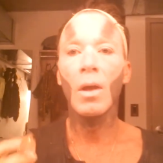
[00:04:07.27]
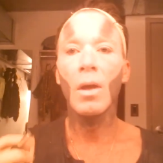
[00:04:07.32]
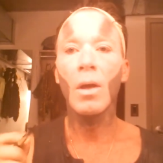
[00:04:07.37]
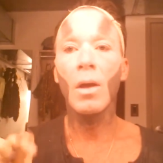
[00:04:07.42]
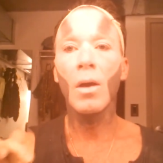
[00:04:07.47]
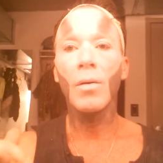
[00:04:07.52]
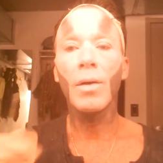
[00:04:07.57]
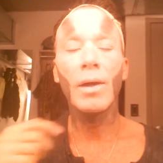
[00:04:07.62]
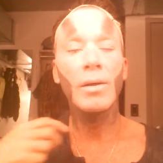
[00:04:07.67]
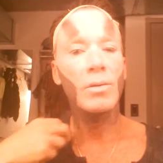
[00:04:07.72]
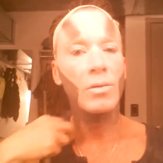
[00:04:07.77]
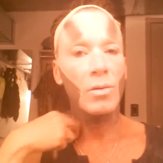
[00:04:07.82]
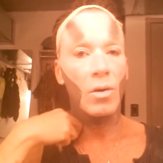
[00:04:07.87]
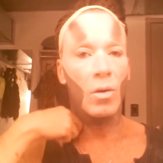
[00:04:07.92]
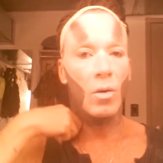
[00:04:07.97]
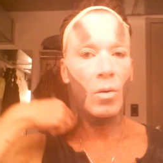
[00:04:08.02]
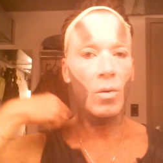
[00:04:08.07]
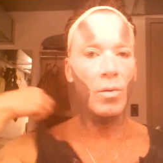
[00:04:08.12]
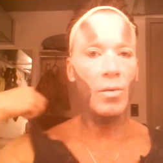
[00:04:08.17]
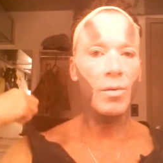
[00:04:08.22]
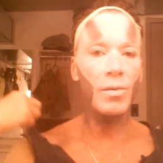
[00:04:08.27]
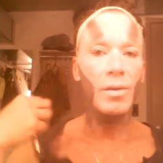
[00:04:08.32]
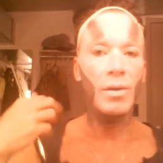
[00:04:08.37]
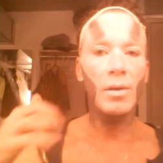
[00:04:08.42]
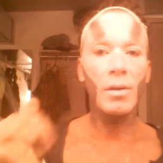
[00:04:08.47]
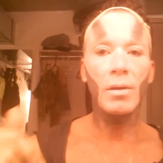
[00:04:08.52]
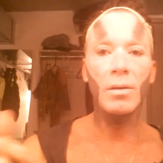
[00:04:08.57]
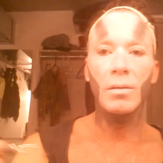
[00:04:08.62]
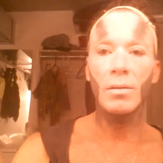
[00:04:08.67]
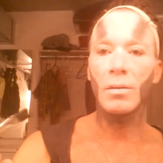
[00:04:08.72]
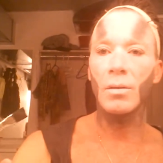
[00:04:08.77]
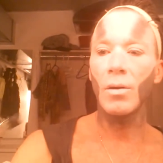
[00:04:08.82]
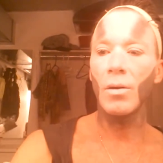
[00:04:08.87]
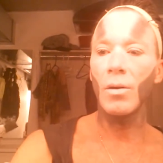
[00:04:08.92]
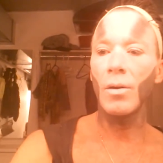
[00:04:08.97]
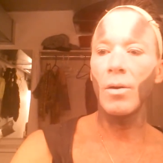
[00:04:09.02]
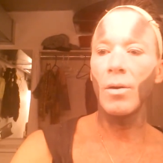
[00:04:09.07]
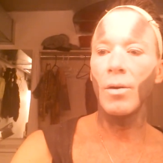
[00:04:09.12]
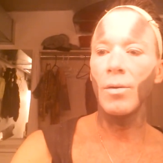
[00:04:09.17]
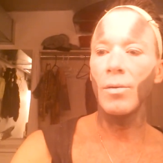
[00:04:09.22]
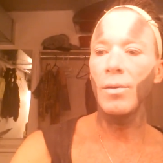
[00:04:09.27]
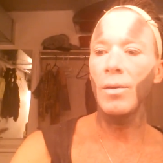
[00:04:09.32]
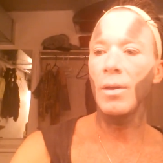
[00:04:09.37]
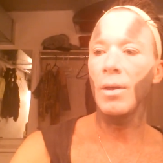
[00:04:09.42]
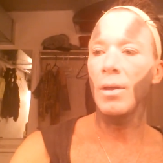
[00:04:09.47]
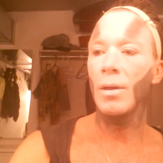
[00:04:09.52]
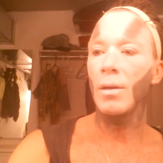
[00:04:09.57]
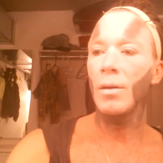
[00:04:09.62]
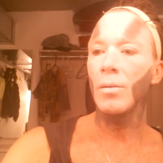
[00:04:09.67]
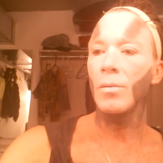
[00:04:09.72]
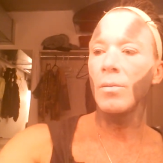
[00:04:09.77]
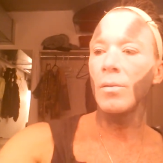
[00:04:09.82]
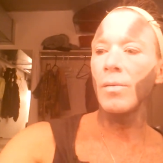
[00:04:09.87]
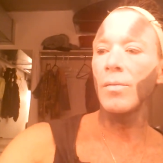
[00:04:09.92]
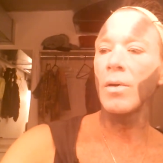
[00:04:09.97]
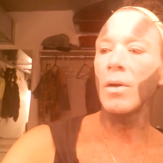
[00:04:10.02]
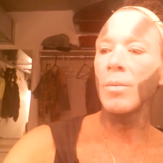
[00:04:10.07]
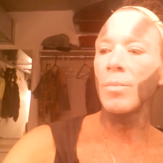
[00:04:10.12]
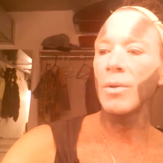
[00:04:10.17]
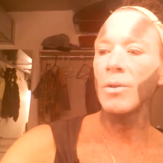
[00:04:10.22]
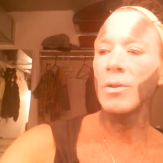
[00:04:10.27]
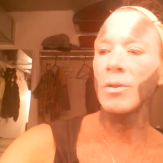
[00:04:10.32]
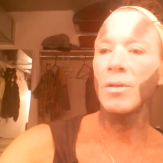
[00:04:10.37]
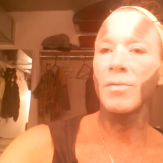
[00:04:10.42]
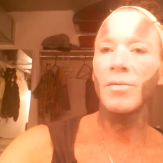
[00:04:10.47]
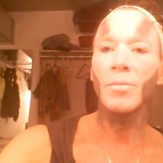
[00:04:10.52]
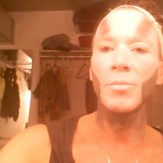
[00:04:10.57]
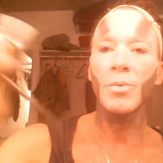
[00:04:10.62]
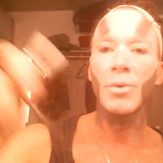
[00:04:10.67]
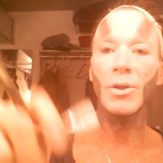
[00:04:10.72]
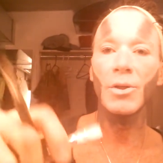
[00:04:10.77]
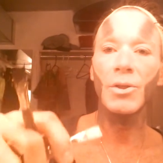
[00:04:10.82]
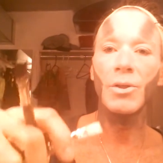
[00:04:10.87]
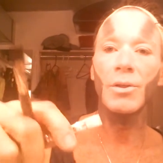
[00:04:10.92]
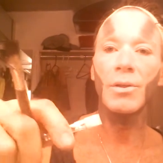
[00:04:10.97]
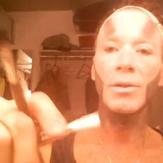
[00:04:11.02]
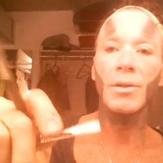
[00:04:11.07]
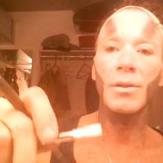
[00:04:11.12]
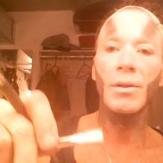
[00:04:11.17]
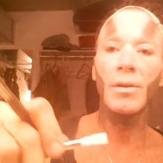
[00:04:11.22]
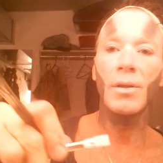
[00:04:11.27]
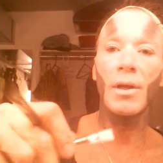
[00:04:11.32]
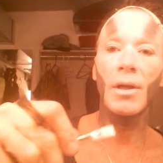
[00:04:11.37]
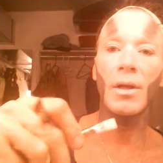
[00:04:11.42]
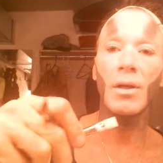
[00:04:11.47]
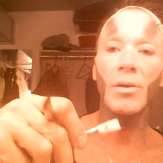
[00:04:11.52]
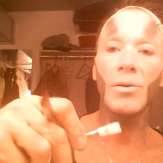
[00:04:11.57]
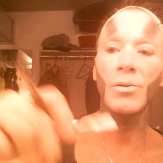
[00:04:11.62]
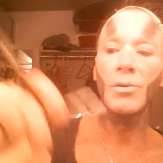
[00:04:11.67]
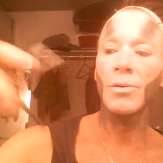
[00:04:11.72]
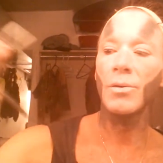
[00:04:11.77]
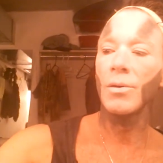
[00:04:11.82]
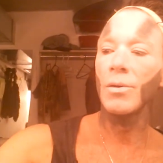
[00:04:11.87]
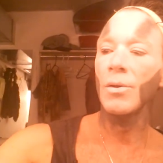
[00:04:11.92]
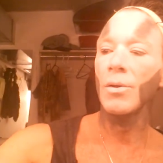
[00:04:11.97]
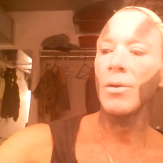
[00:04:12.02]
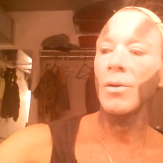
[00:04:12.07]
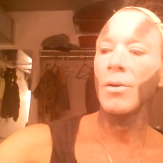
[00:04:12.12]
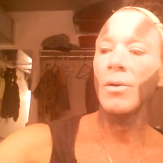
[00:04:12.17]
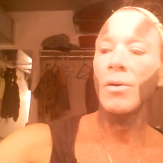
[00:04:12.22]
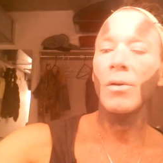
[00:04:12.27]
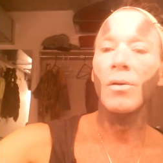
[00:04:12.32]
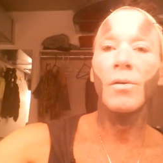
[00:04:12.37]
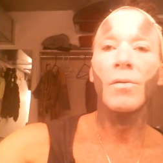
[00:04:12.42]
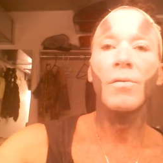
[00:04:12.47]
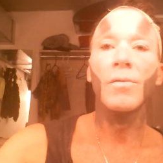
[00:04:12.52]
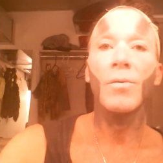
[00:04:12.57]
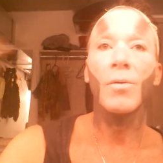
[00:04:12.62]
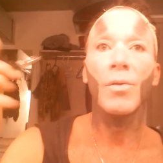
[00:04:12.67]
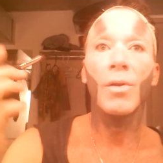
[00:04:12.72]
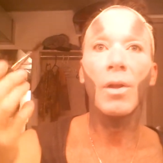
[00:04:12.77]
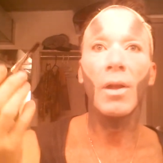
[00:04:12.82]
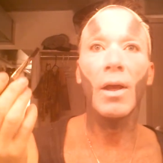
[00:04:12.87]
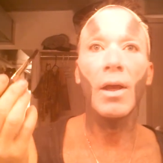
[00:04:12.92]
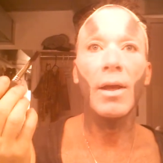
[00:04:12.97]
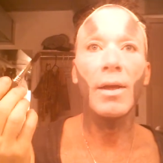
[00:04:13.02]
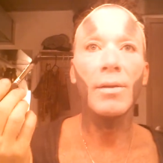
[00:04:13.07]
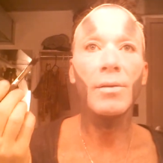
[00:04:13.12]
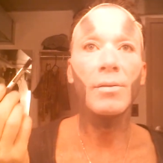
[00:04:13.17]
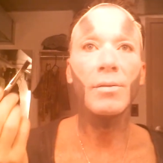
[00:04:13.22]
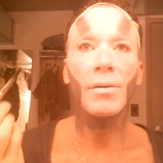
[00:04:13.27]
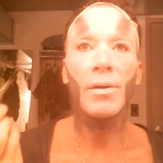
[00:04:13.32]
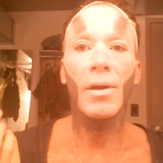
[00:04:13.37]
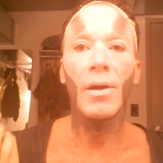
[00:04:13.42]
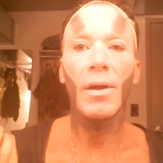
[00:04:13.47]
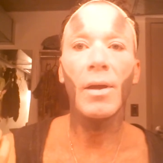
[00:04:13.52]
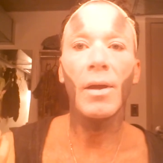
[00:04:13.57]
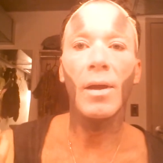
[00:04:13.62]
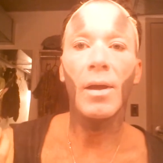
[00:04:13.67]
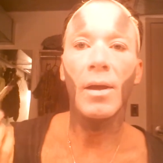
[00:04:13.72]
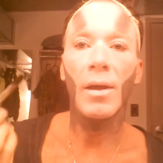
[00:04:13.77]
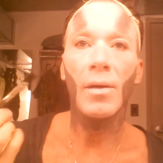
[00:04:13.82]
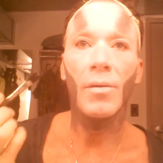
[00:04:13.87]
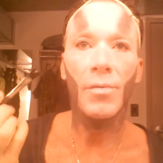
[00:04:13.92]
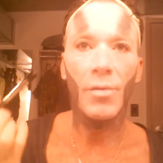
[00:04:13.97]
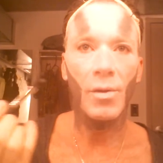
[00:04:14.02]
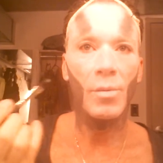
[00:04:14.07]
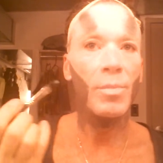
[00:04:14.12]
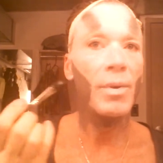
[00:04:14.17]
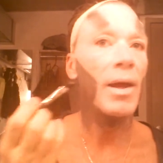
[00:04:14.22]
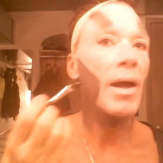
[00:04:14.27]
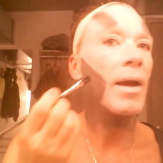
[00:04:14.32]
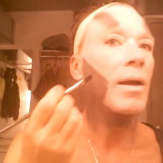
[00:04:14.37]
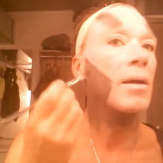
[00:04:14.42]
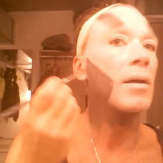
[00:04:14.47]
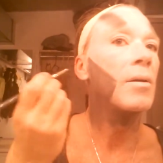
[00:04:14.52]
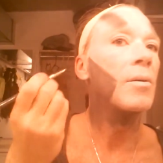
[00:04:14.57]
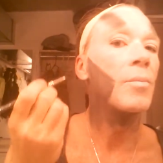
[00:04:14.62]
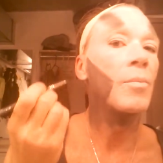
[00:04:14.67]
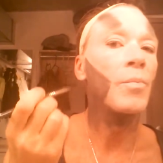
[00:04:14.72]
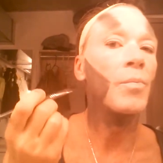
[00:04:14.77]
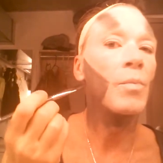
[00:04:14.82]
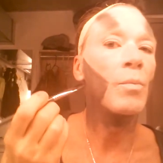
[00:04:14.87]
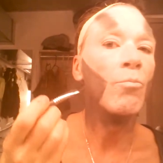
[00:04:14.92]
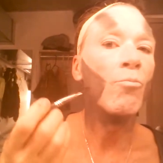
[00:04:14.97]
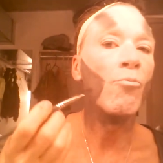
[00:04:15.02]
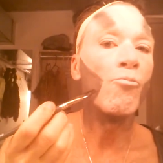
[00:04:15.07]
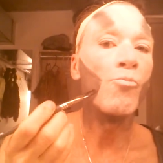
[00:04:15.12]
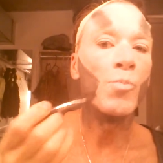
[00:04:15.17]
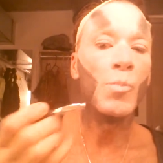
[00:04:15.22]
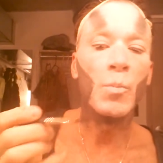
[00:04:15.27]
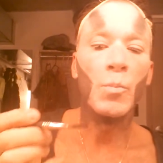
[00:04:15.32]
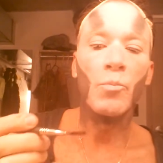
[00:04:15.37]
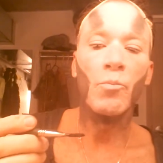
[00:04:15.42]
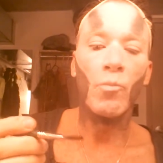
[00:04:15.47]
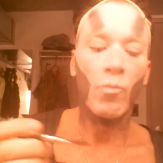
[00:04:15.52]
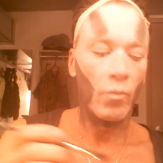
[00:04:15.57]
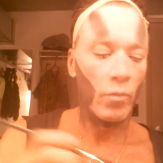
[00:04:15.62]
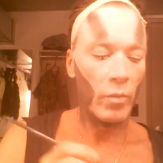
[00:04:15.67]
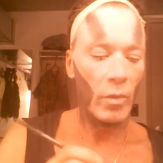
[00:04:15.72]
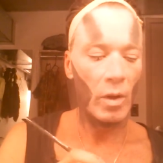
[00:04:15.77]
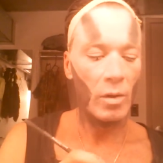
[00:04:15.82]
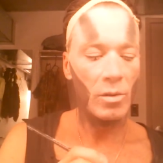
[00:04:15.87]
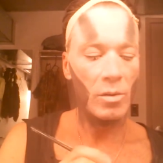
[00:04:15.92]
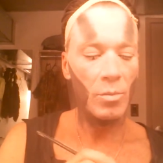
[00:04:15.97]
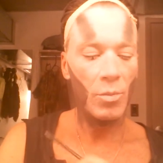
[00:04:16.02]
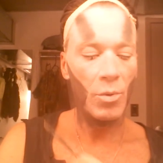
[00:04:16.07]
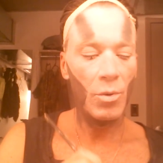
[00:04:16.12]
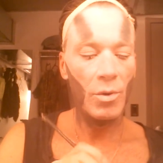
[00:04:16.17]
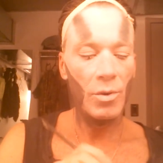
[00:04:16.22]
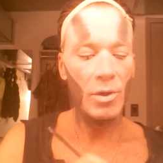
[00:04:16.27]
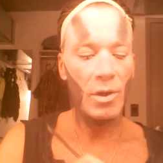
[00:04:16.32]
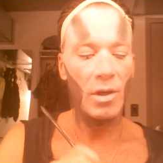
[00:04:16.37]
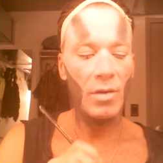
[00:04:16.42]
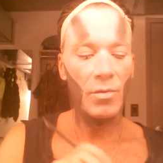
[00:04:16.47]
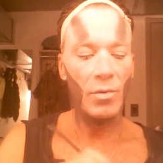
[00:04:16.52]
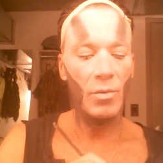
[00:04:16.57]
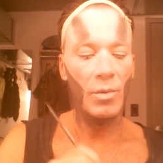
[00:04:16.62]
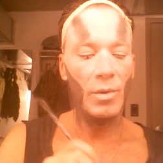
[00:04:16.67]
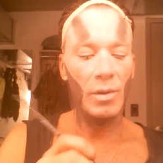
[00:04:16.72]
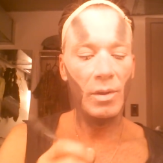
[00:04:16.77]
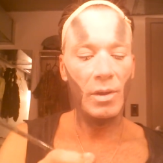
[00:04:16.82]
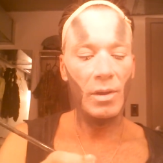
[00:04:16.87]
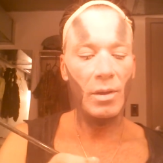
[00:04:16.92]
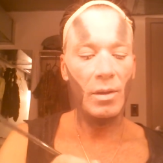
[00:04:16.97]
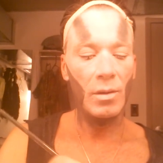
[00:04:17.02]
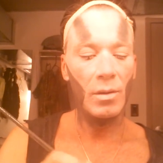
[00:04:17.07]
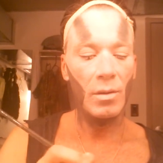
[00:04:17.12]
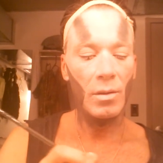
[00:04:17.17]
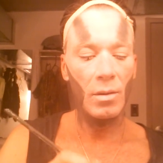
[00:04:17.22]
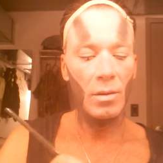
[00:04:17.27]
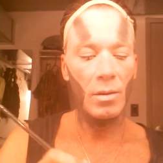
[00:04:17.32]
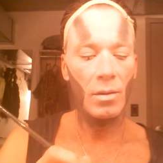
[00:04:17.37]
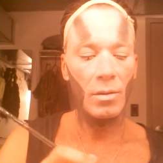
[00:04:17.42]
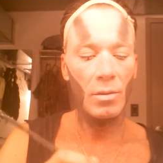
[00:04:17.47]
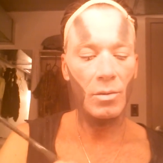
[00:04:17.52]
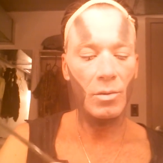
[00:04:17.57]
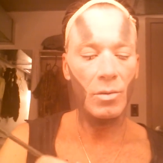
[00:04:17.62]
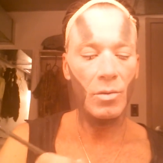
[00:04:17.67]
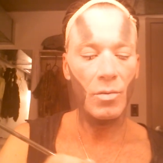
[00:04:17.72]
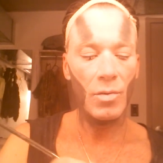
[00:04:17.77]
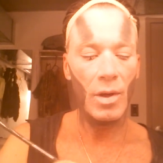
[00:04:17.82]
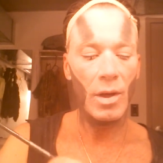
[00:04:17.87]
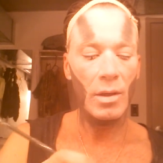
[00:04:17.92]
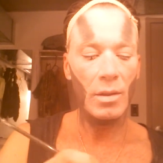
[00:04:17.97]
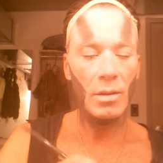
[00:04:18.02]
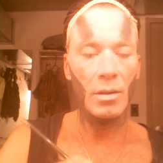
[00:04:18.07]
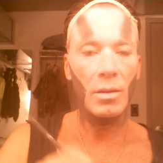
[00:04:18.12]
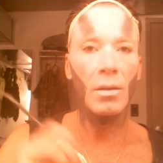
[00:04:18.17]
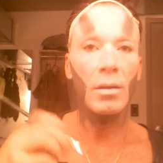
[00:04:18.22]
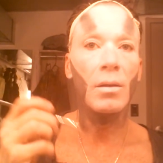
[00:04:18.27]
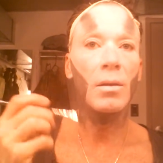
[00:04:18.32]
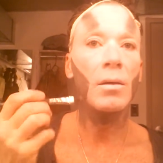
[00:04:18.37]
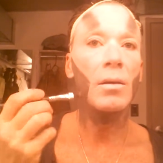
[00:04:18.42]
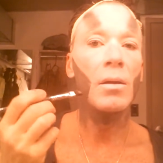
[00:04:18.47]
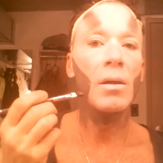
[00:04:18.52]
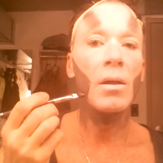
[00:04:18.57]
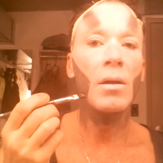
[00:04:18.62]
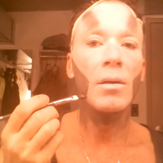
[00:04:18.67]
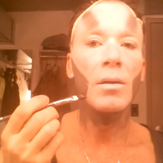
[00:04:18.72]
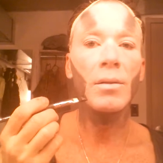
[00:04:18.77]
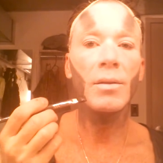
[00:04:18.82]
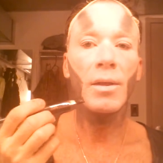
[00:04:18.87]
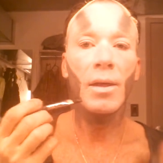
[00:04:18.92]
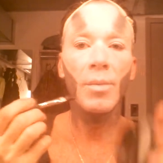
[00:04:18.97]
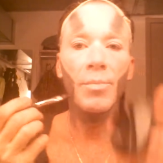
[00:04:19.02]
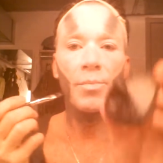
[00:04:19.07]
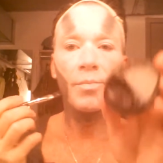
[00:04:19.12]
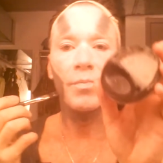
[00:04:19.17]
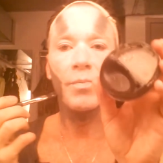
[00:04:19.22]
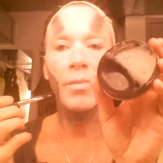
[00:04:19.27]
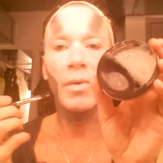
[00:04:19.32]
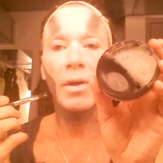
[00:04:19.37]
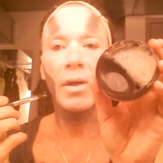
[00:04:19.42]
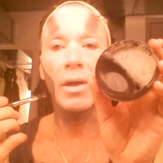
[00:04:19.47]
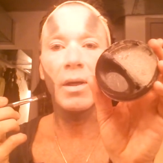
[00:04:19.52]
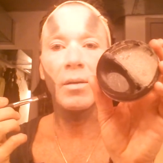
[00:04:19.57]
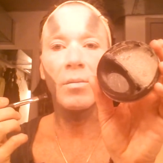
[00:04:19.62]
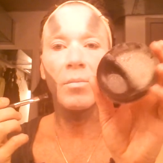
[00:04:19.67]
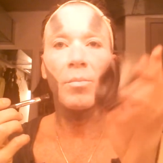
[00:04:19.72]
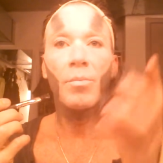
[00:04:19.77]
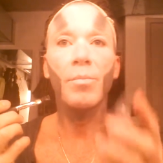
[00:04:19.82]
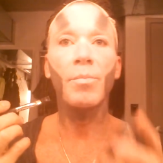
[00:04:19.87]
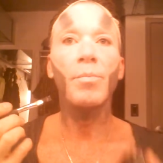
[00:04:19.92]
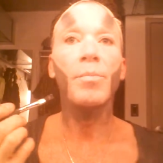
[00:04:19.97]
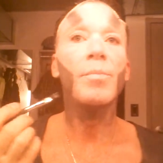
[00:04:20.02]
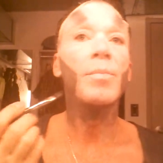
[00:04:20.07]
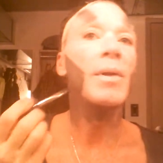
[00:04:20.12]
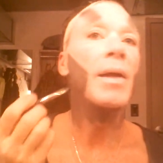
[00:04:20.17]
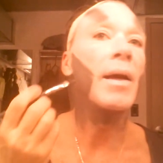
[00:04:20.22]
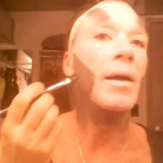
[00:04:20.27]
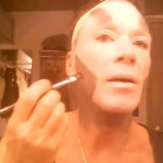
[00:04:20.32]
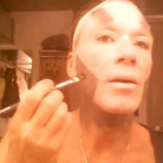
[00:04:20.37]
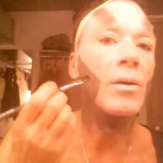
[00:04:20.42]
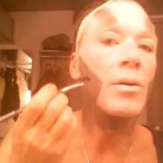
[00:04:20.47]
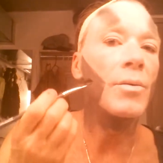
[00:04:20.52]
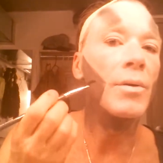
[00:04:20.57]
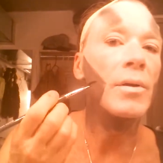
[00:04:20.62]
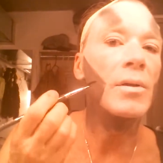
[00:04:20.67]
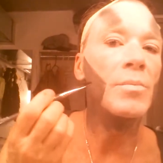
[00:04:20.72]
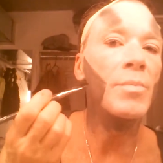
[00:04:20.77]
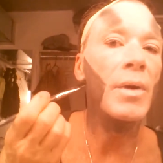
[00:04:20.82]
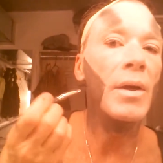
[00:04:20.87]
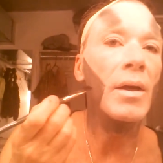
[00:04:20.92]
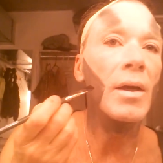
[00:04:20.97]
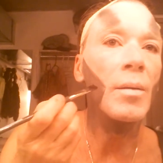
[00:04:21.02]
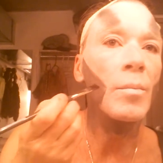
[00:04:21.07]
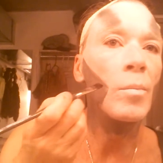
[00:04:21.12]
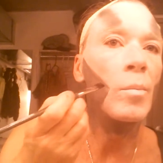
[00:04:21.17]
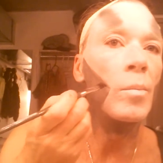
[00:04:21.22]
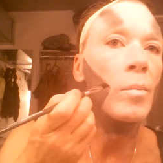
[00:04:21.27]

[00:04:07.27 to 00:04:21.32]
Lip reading: Okay, so these are I've got a bunch of different brushes that I use for the lines. For the black, it's important you have a really straight tip. Again, black grease makeup.